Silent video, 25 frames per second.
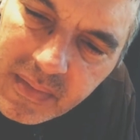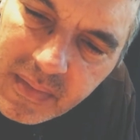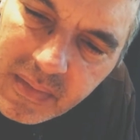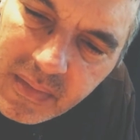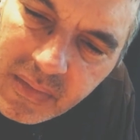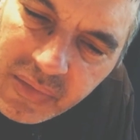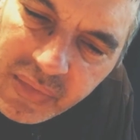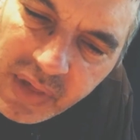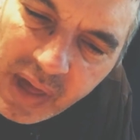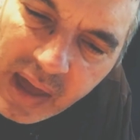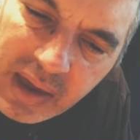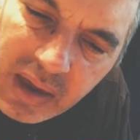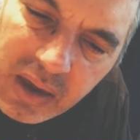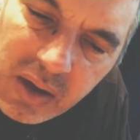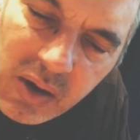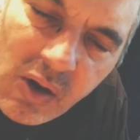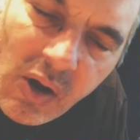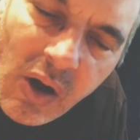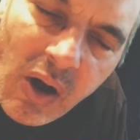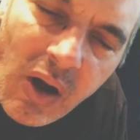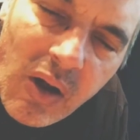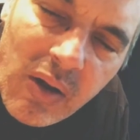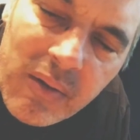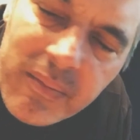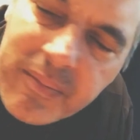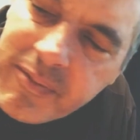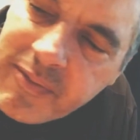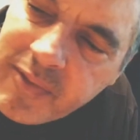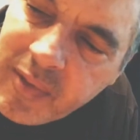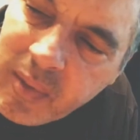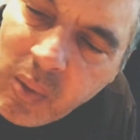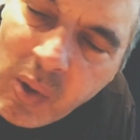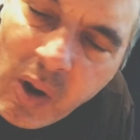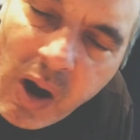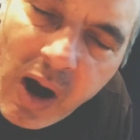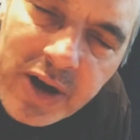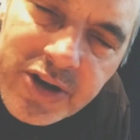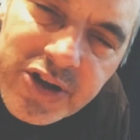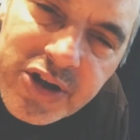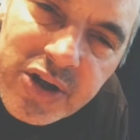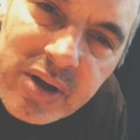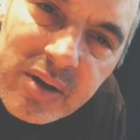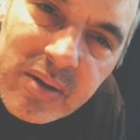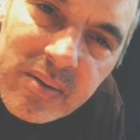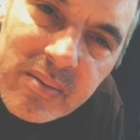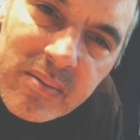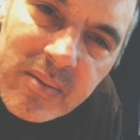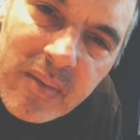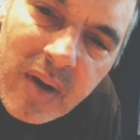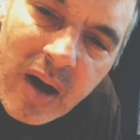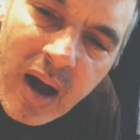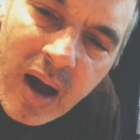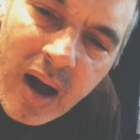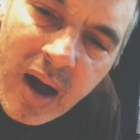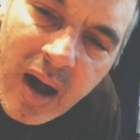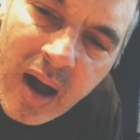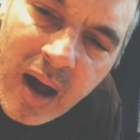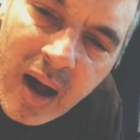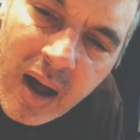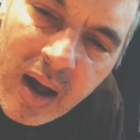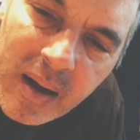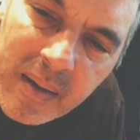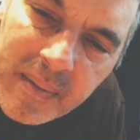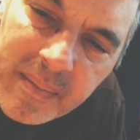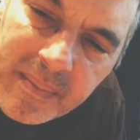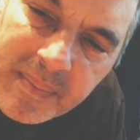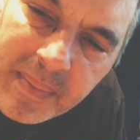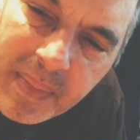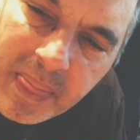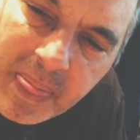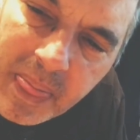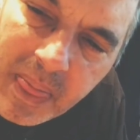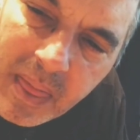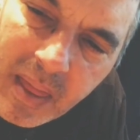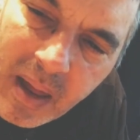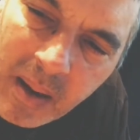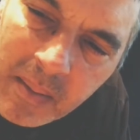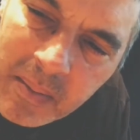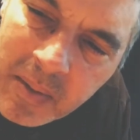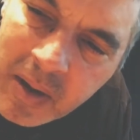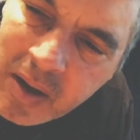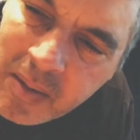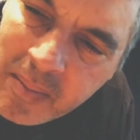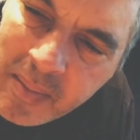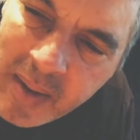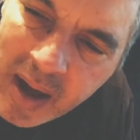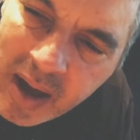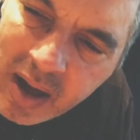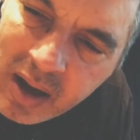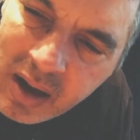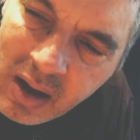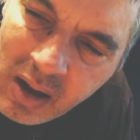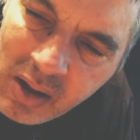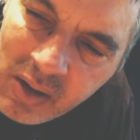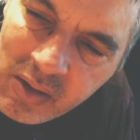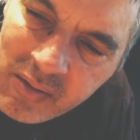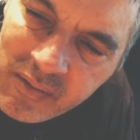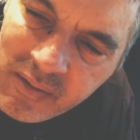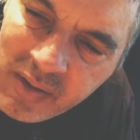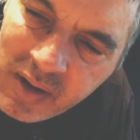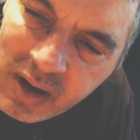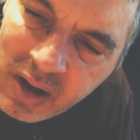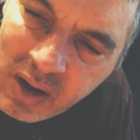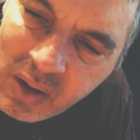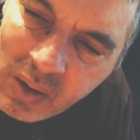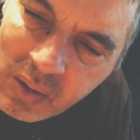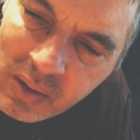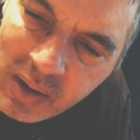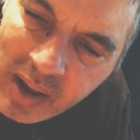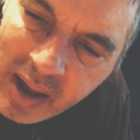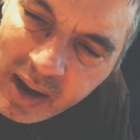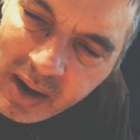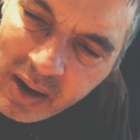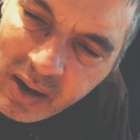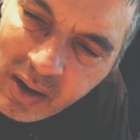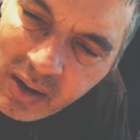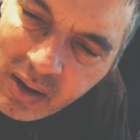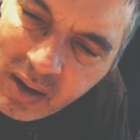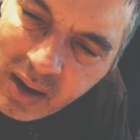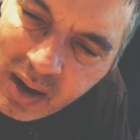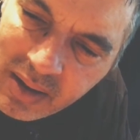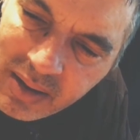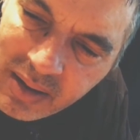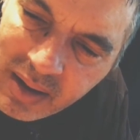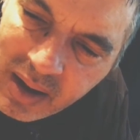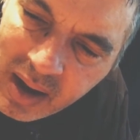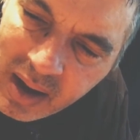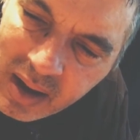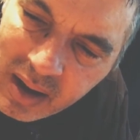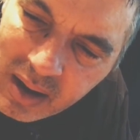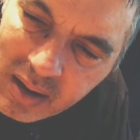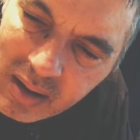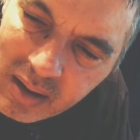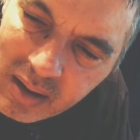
Thank you all for watching. I'm gonna make another video later, I think.